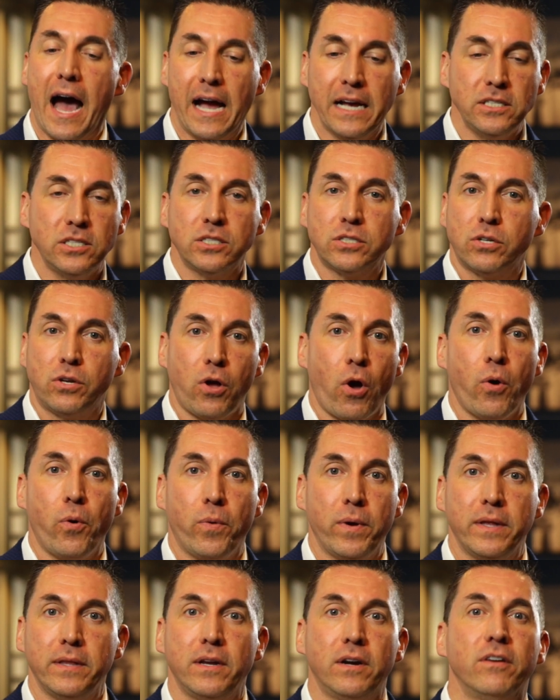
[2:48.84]
I just
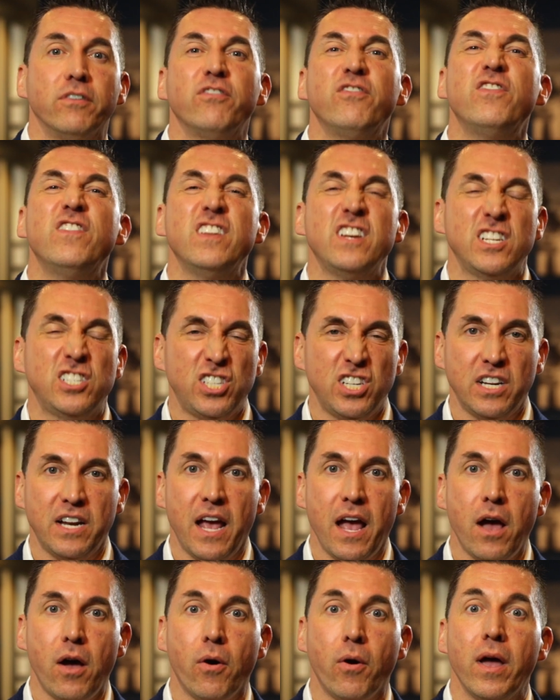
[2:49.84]
go in there, finish it
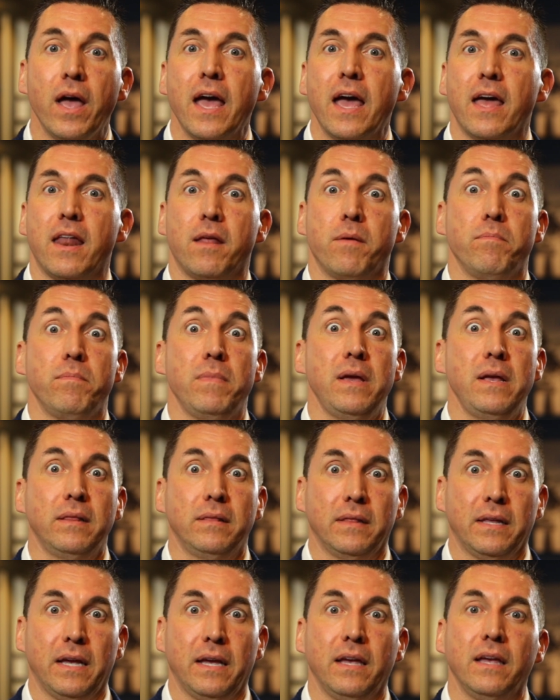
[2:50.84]
out, and
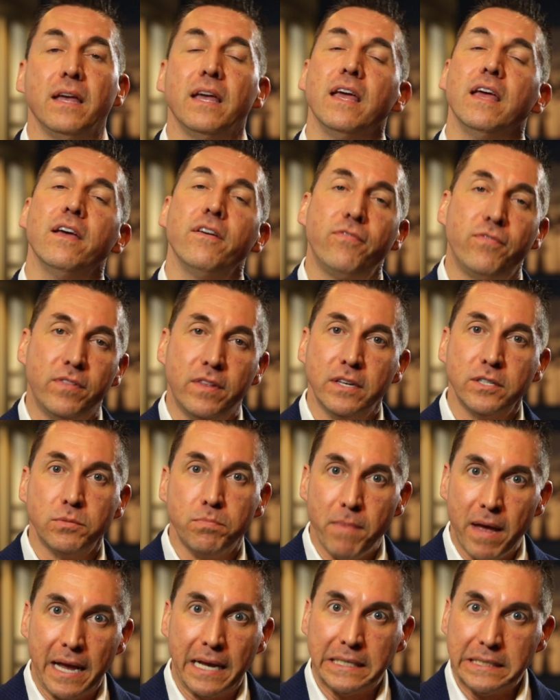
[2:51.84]
immediately, if
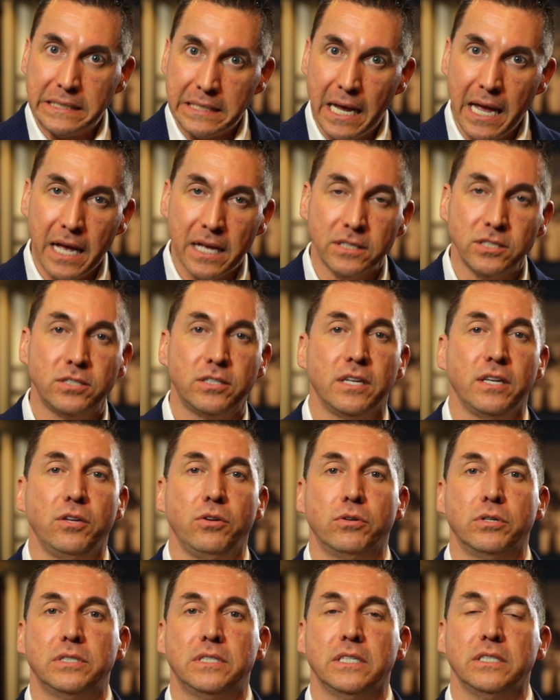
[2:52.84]
this makes sense to
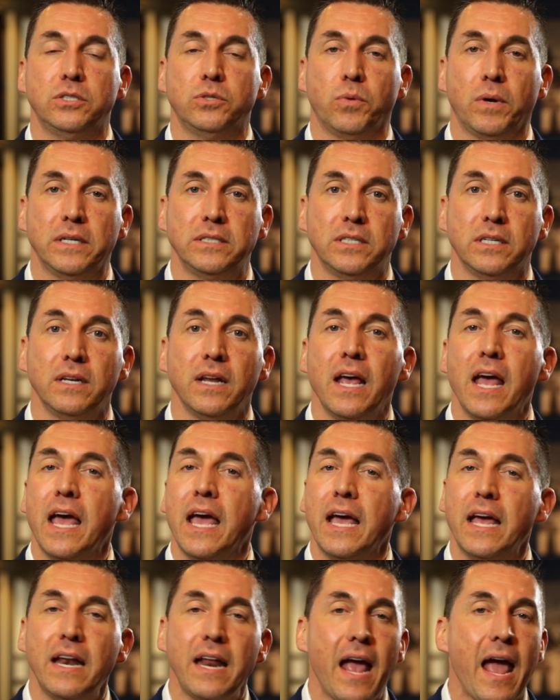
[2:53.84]
your situation,
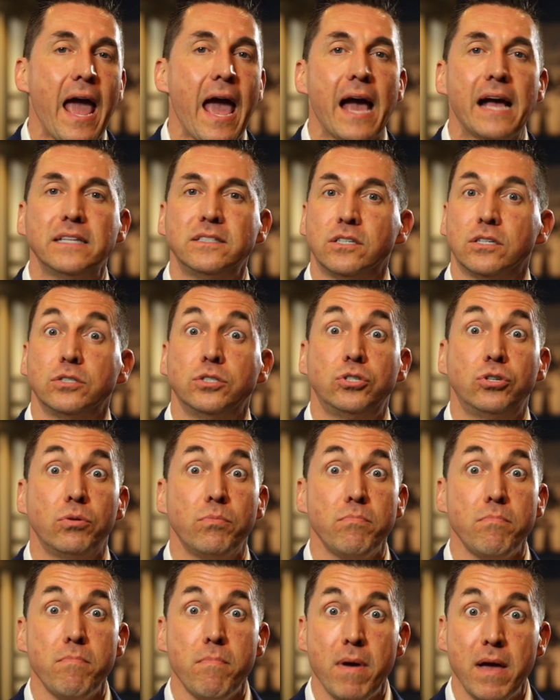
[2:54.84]
it adds a
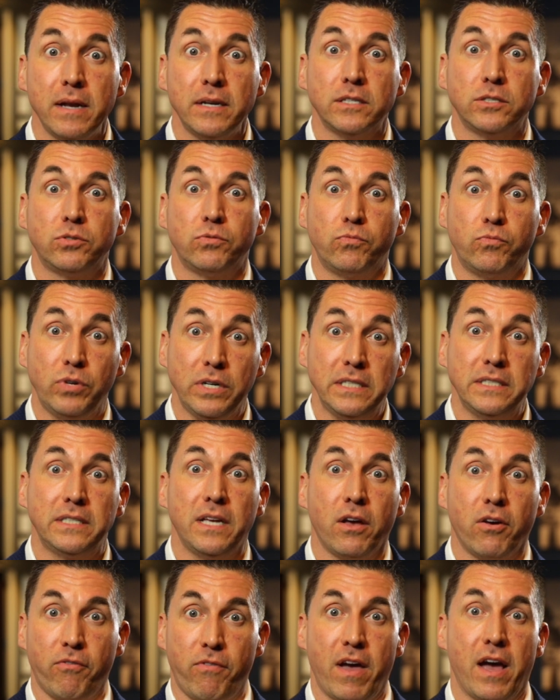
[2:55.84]
tremendous
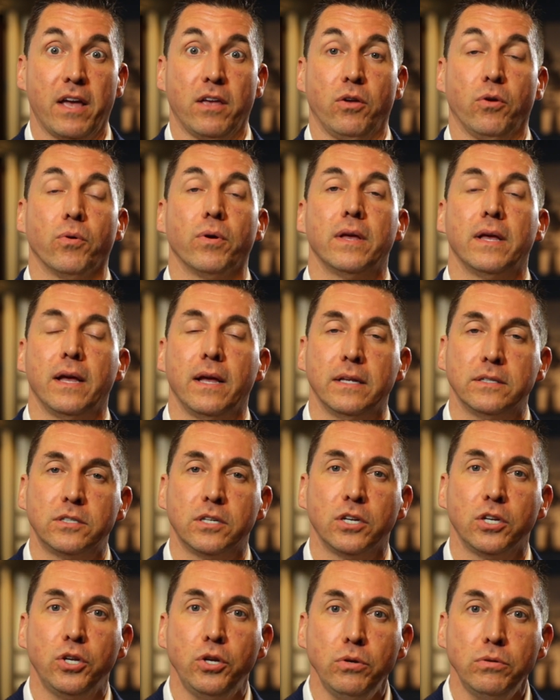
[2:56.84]
resale value. It's
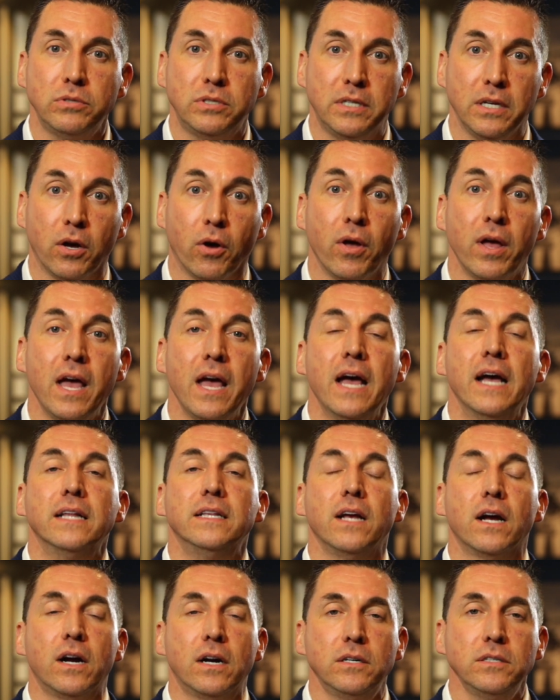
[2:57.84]
a huge deal.
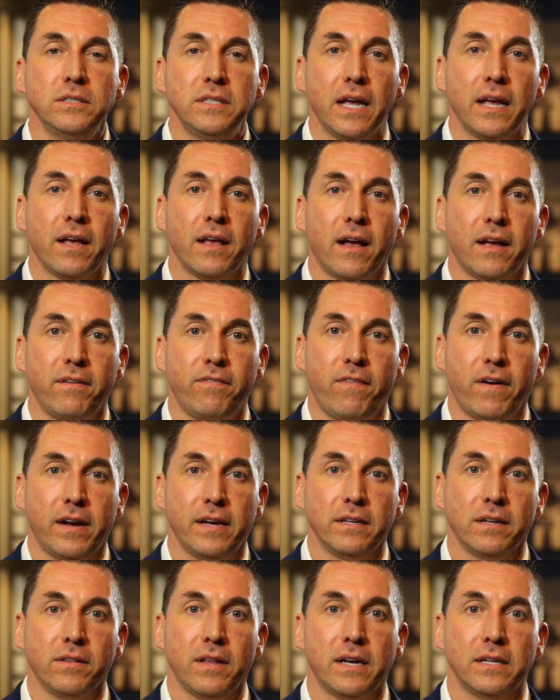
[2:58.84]
The other thing I
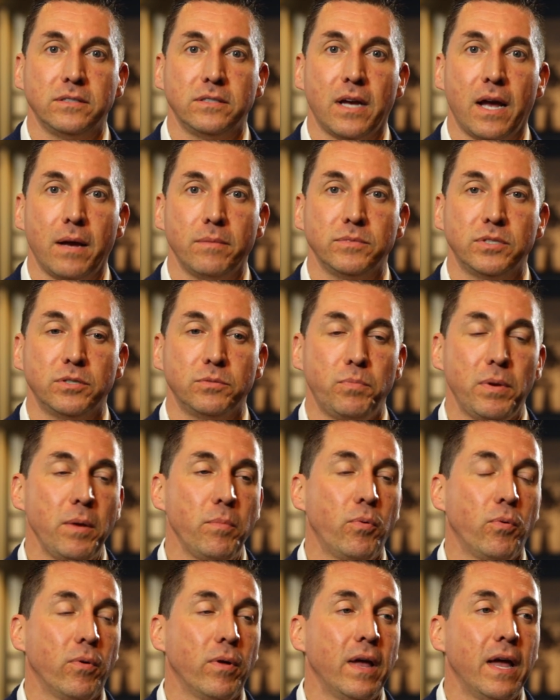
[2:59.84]
find a lot of times is
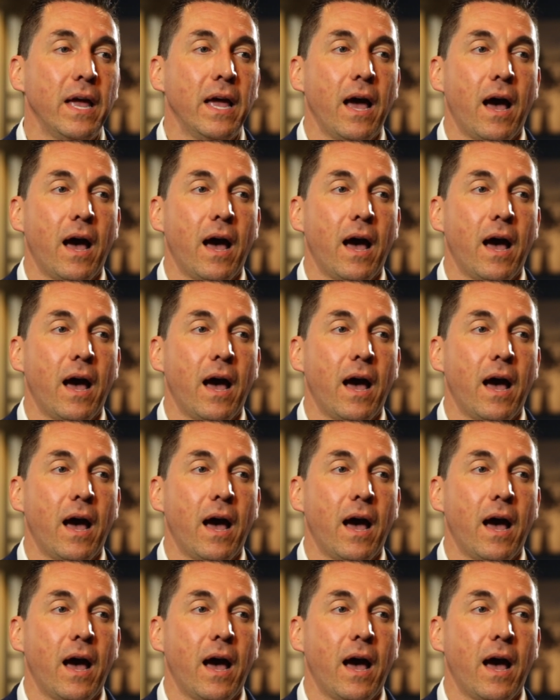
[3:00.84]
people